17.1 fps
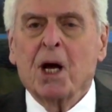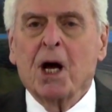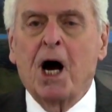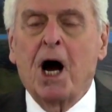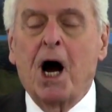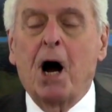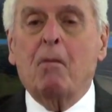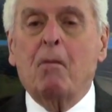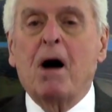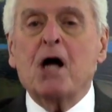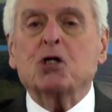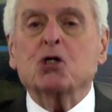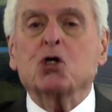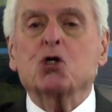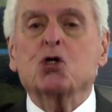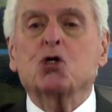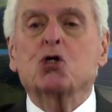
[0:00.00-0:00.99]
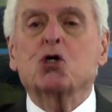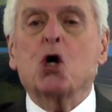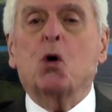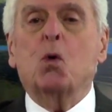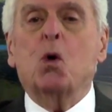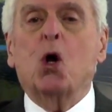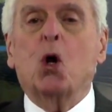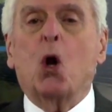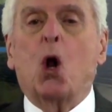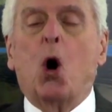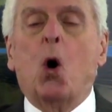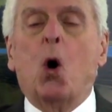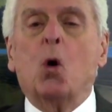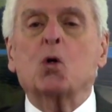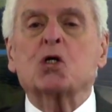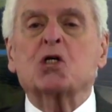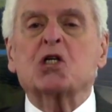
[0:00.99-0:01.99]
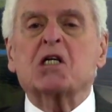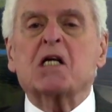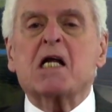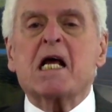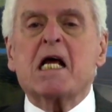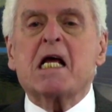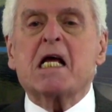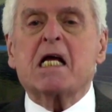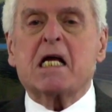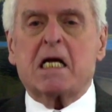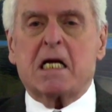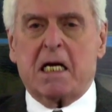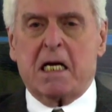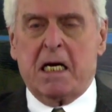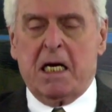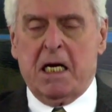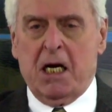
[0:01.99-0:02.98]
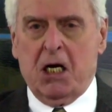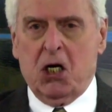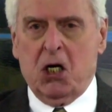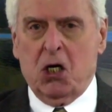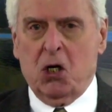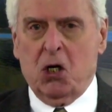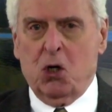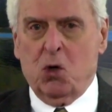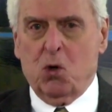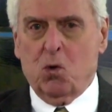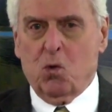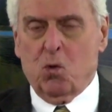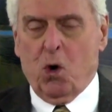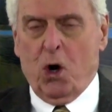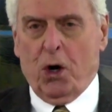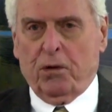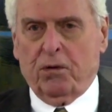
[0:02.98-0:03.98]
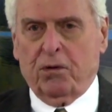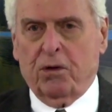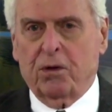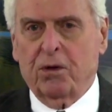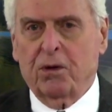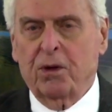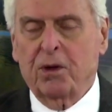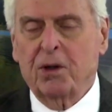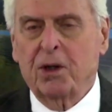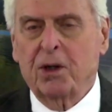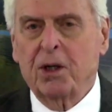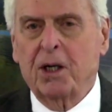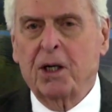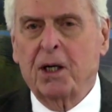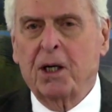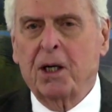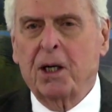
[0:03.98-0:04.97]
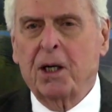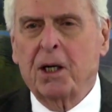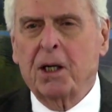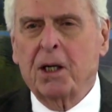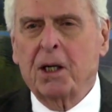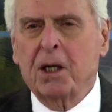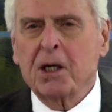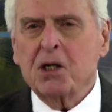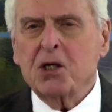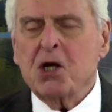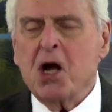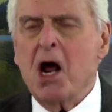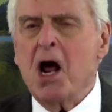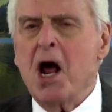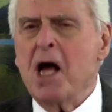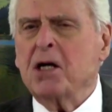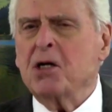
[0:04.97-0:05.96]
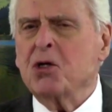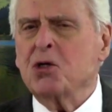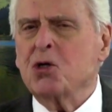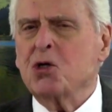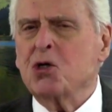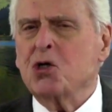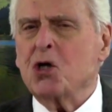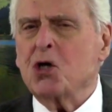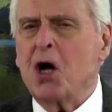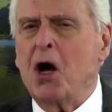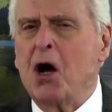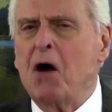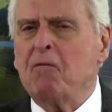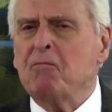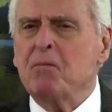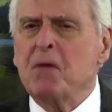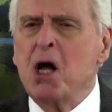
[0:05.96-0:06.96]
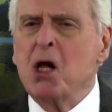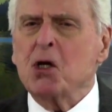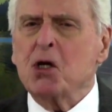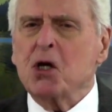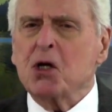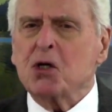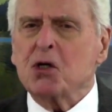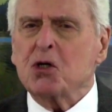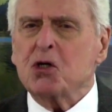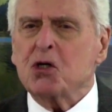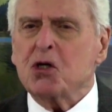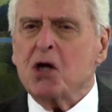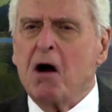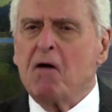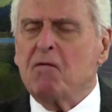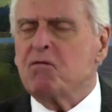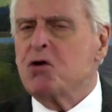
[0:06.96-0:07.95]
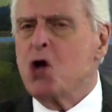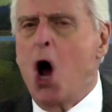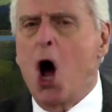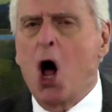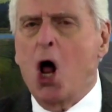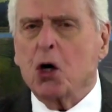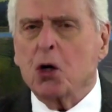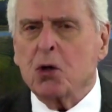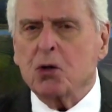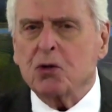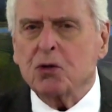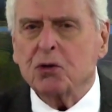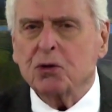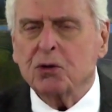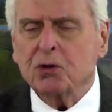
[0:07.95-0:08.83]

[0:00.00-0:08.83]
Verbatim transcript: How much is Joel Osteen worth? Tens of millions of dollars.